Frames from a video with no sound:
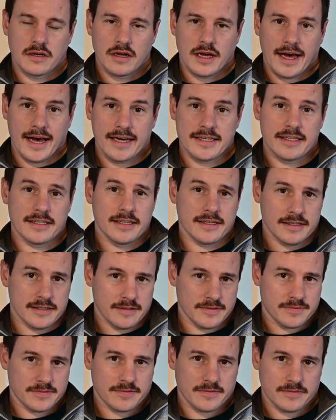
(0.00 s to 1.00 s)

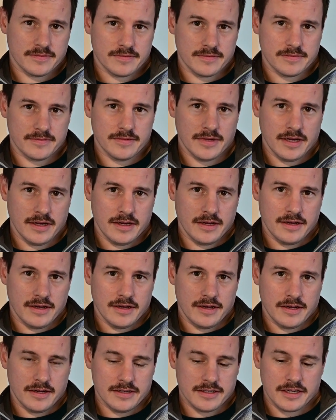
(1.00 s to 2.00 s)
Editing.
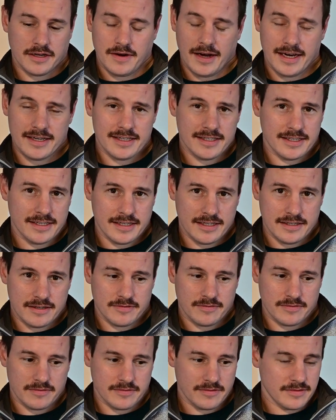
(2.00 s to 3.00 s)
So
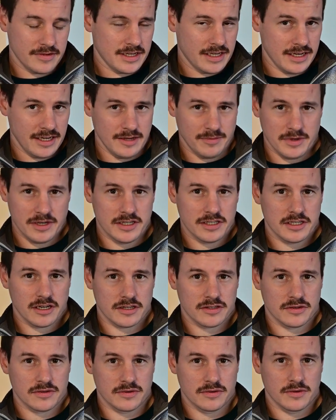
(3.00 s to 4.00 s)
editing, keep it
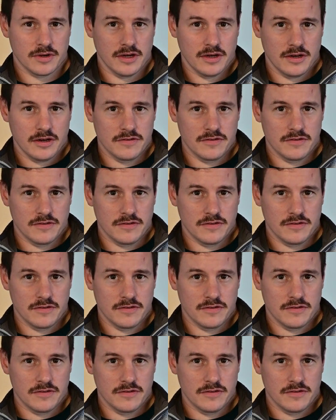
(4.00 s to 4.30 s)
subtle.